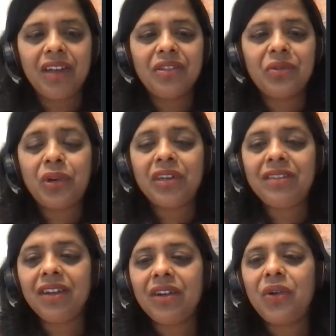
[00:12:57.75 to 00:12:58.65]
So, what
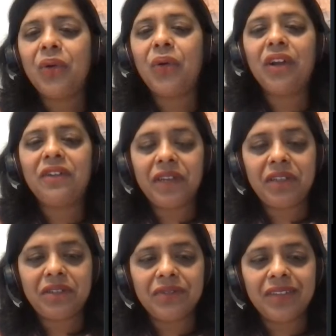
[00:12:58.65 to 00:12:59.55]
is the goal of
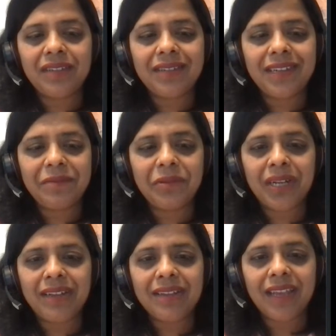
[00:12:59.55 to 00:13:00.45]
each of these steps
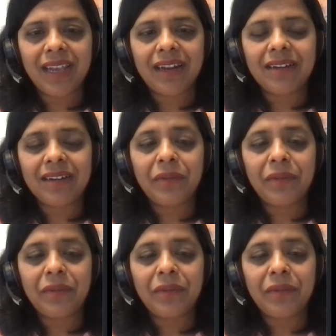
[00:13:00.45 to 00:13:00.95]
when I say it?